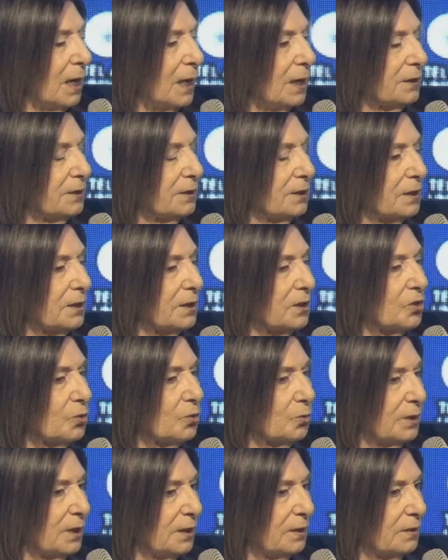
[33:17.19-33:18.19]
It's an
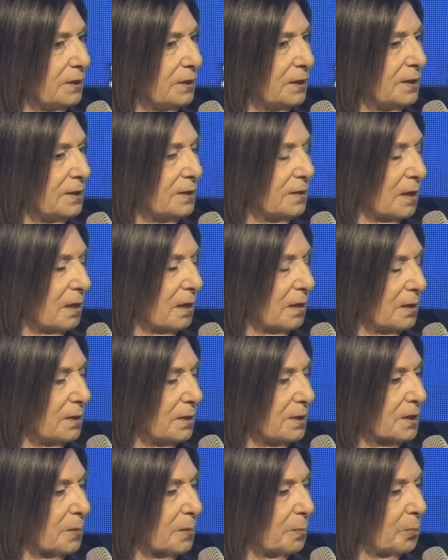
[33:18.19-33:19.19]
issue that needs
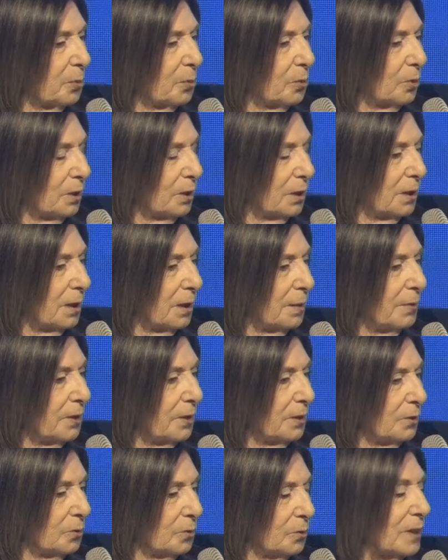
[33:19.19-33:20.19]
support,
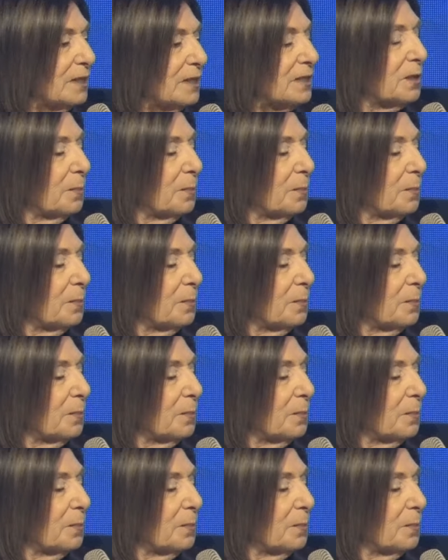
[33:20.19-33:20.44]
U.S.